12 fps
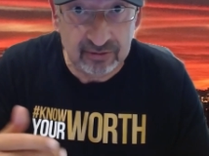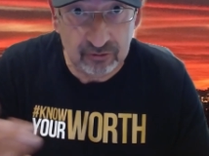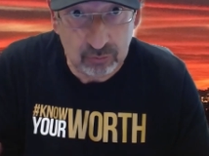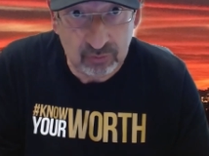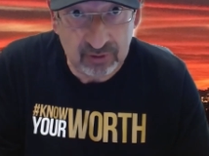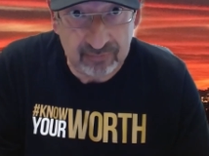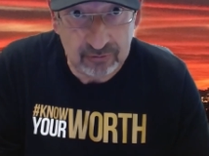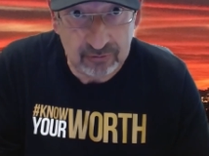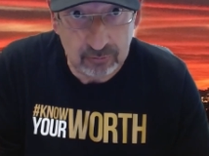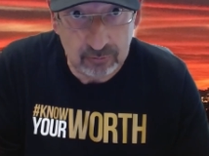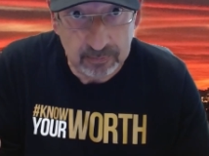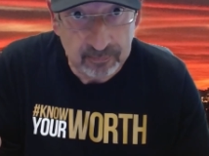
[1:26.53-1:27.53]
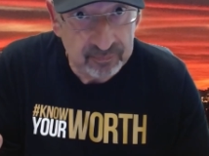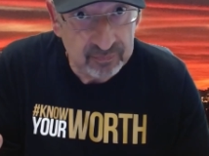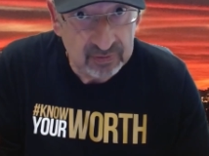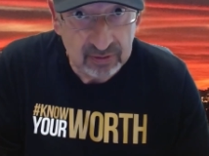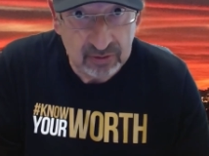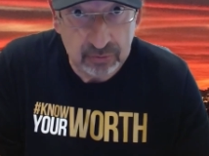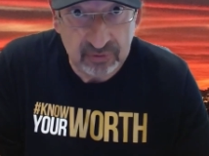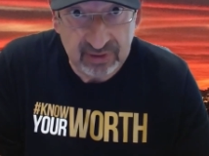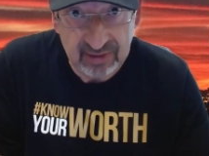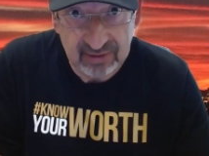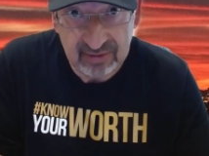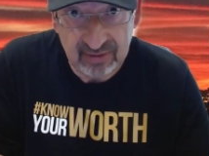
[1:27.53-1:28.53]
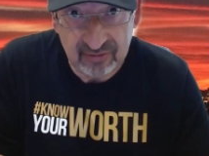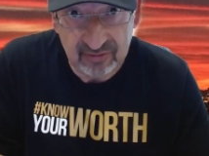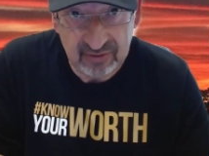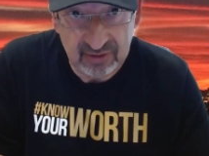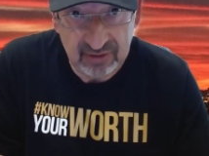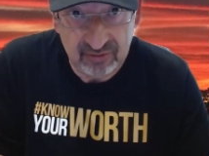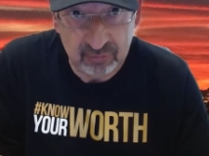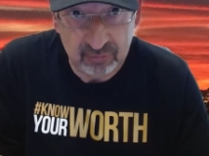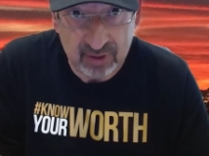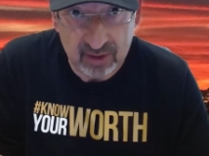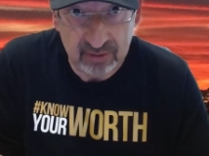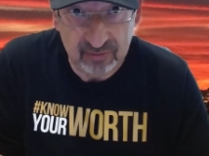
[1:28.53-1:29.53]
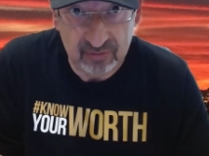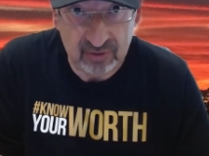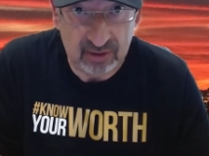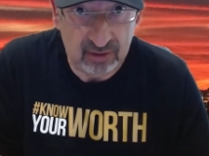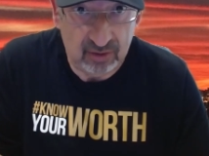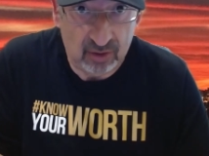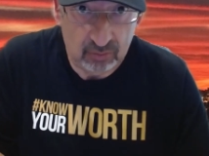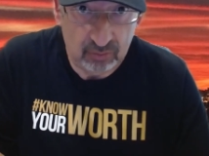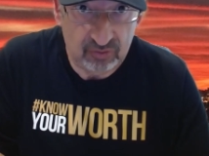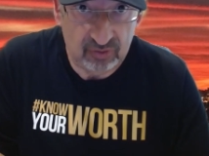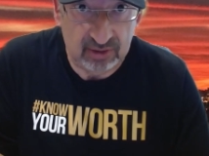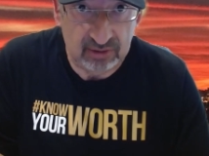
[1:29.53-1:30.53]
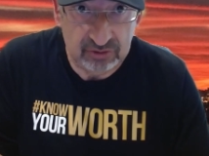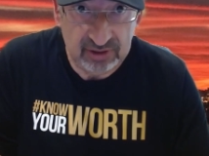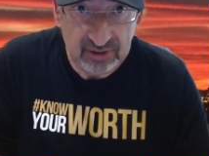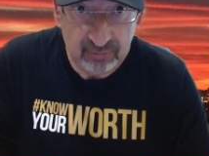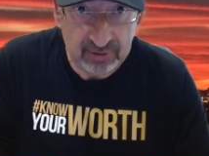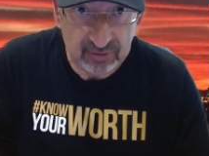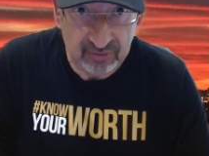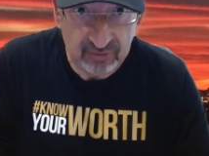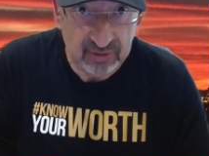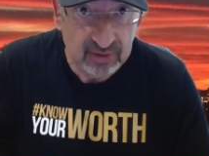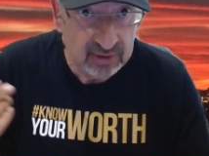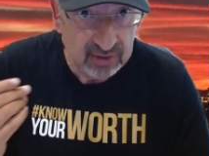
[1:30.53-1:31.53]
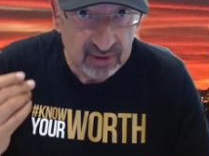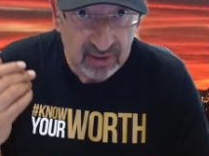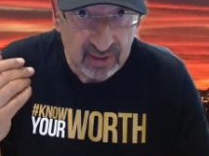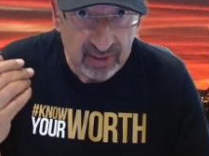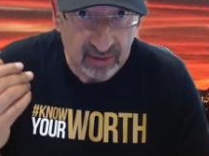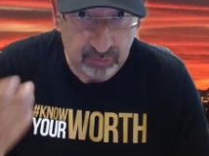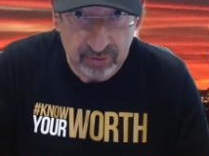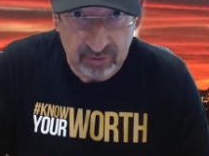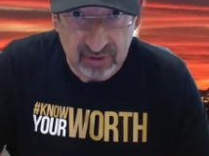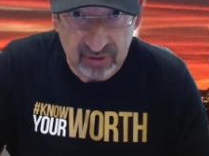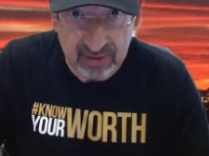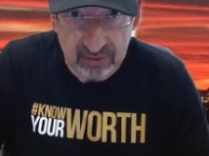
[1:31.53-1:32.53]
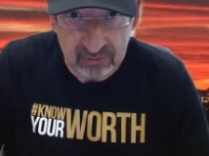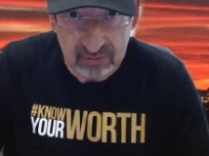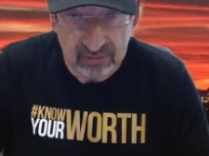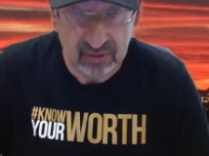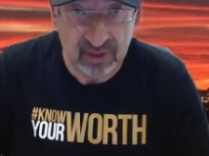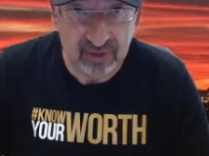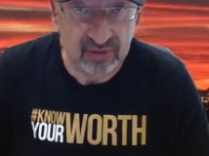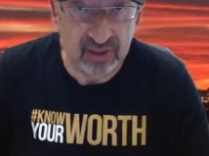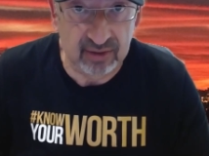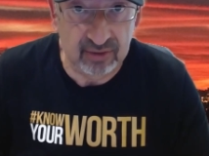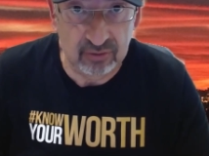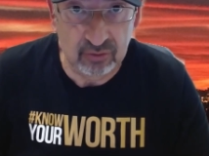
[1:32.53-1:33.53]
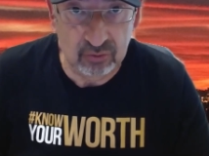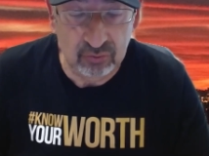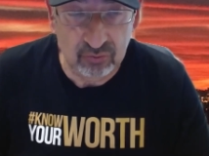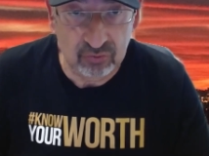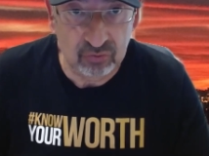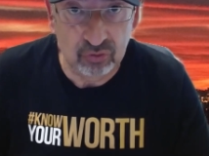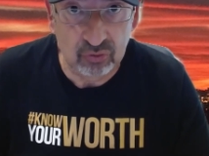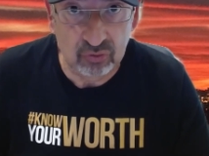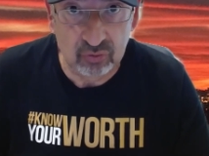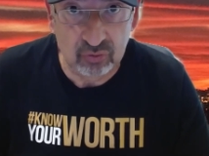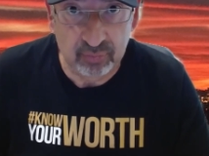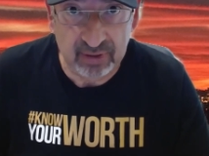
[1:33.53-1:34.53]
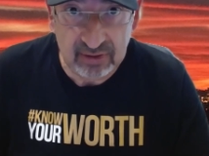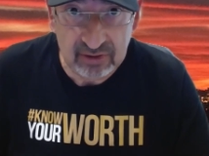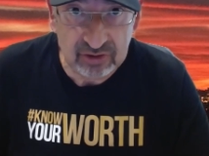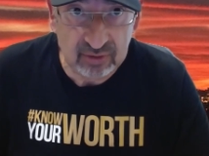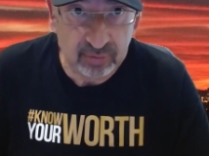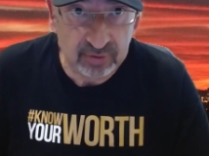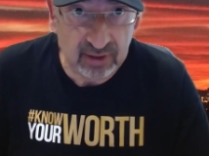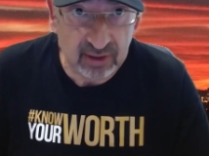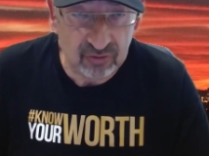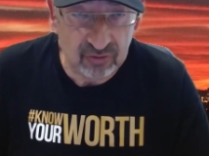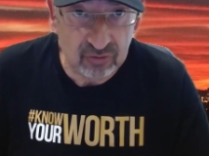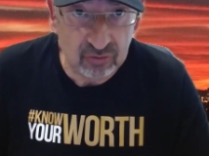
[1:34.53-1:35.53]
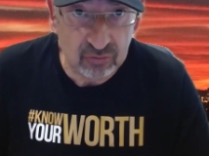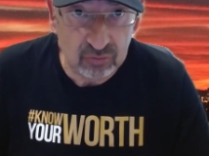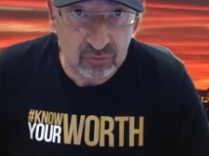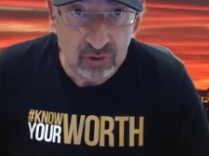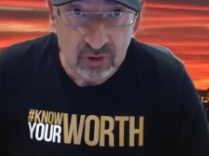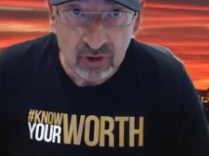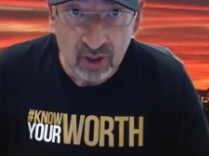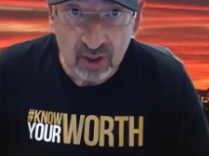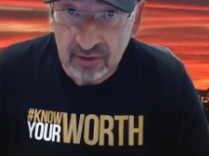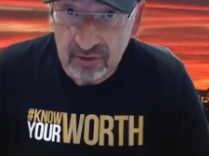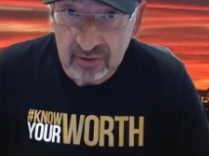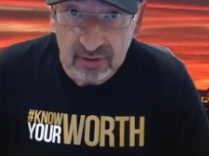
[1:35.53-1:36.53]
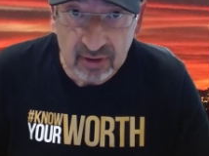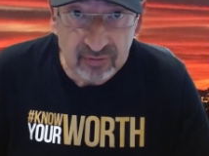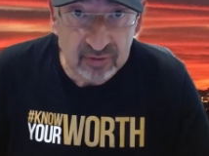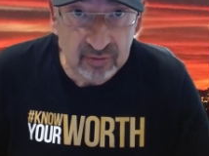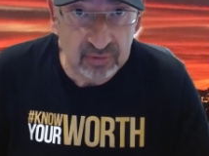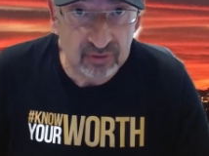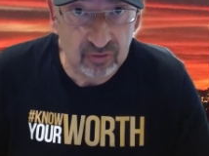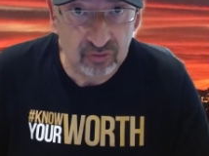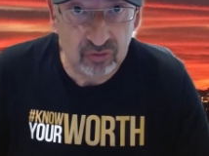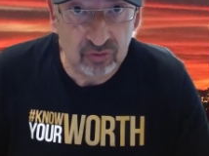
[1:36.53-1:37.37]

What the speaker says: we have to create these bonds and notes and T-bills and put it out as IOUs to pension plans, to other governments,